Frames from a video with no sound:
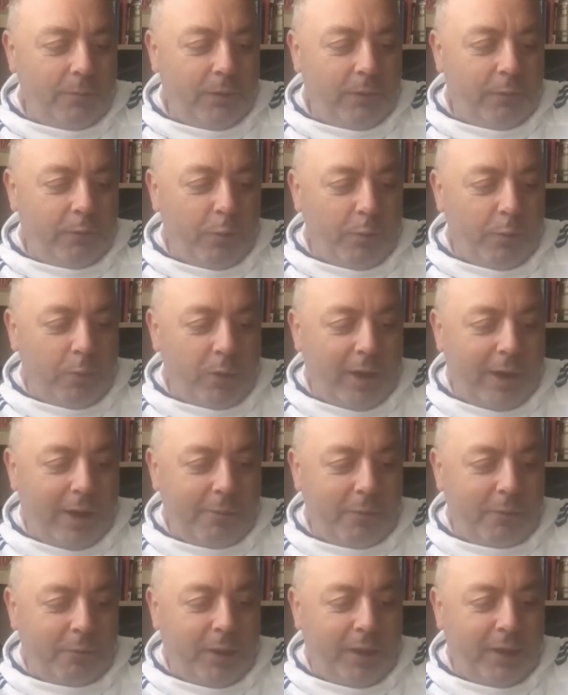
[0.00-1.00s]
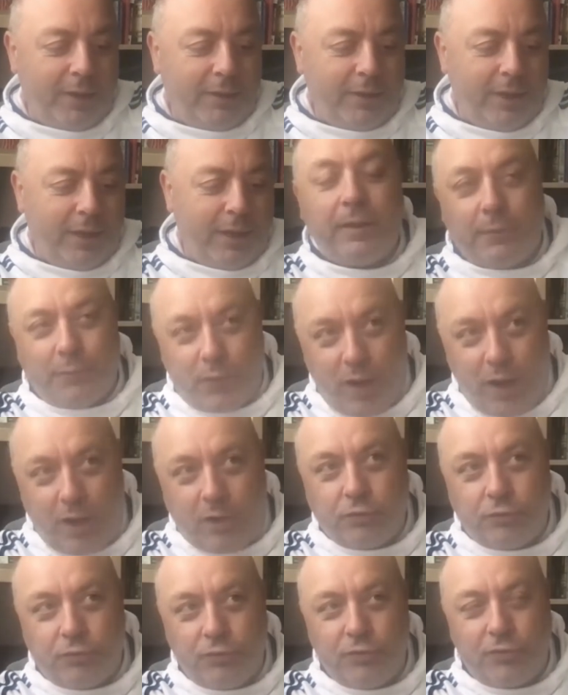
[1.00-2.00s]
football club have played there for
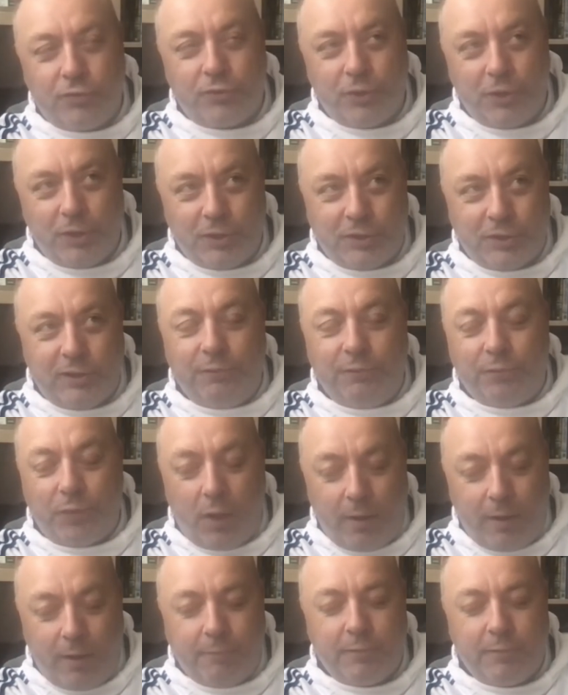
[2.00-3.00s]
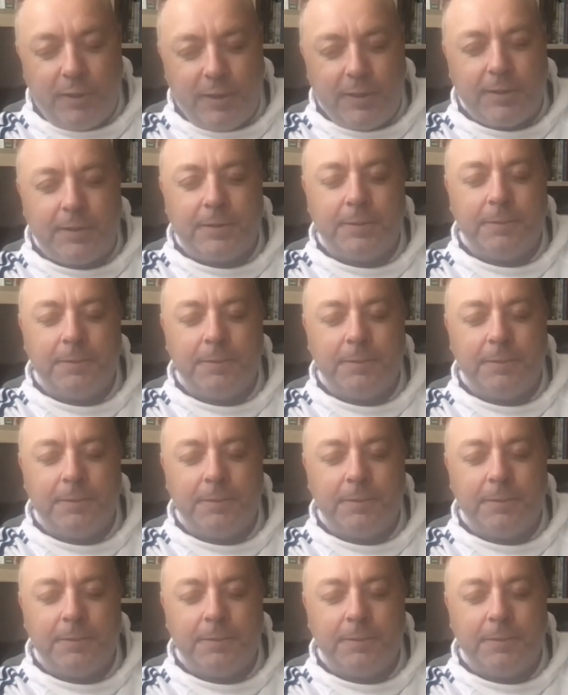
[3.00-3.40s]
135 years.